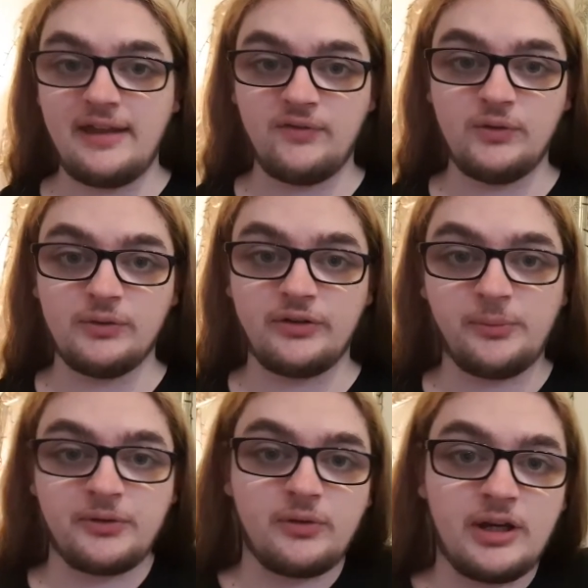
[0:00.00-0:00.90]
If you want to
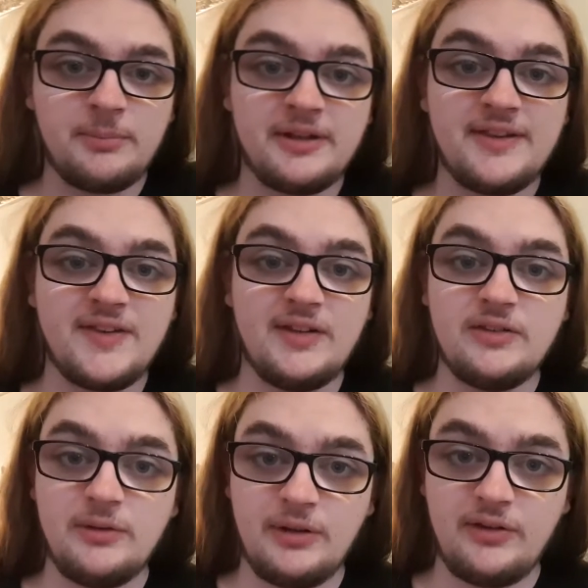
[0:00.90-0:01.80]
subscribe, consider
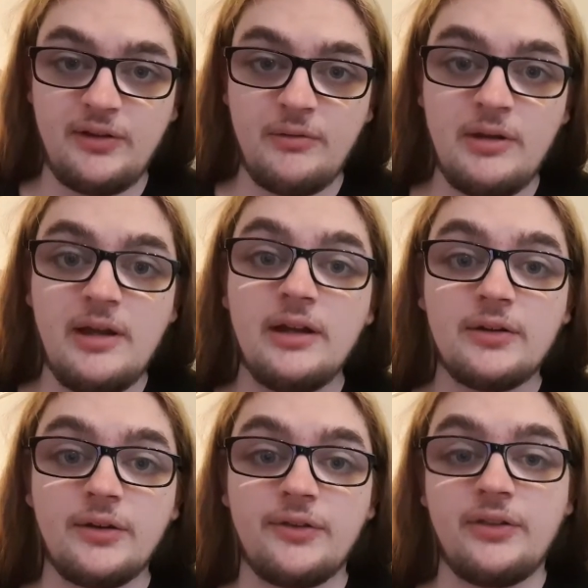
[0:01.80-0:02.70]
doing so,
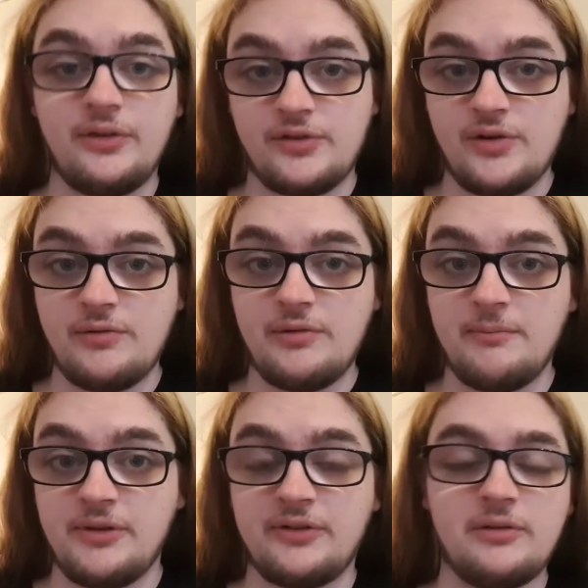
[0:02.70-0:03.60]
because the show
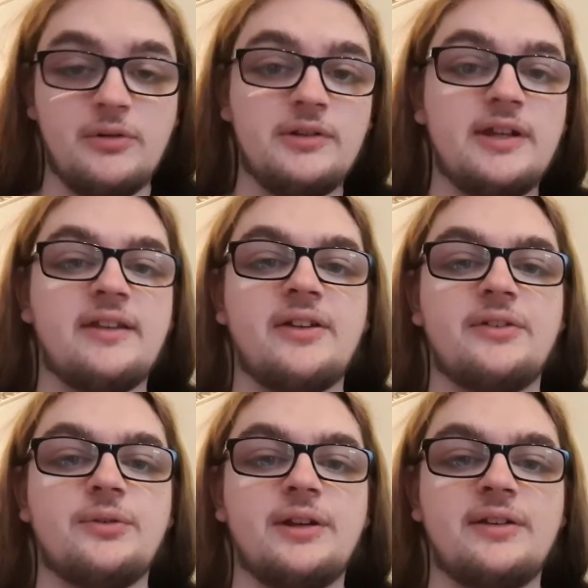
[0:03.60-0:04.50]
must go on,
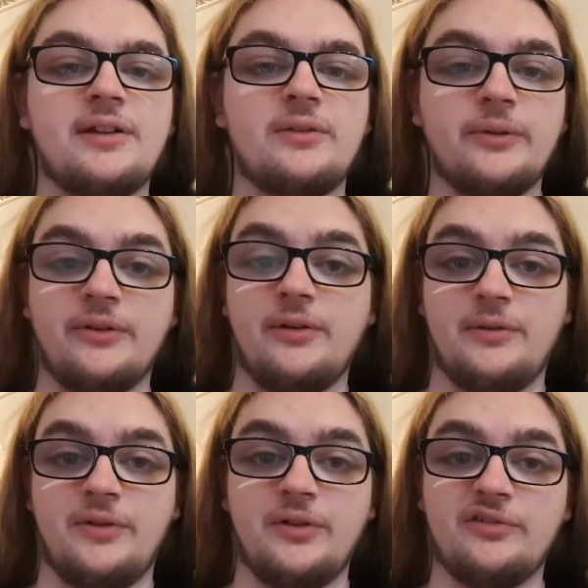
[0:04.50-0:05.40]
etc., etc., so
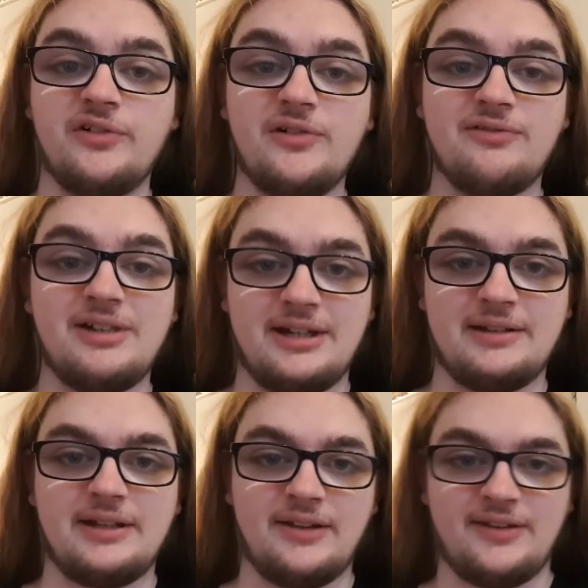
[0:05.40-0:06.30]
on and so forth,
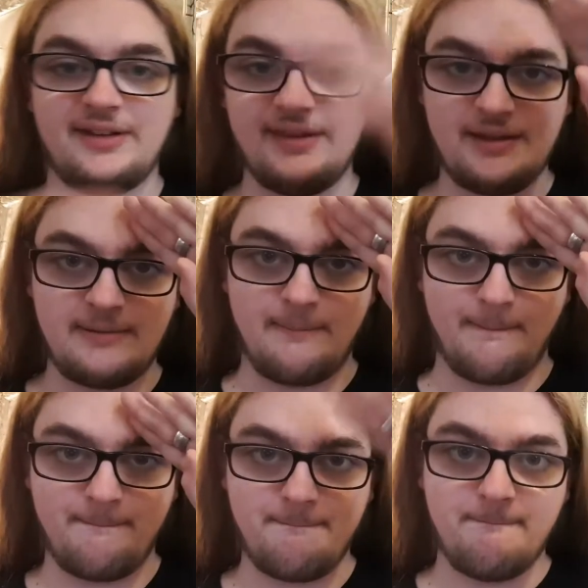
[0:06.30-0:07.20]
and I'll see you later.
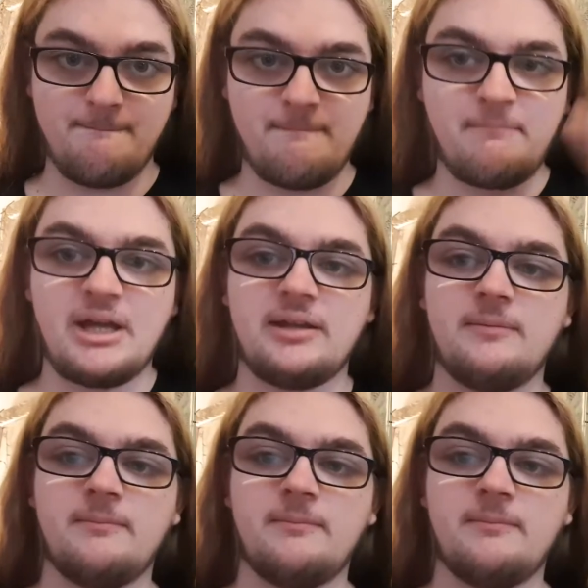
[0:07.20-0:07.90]
Bye.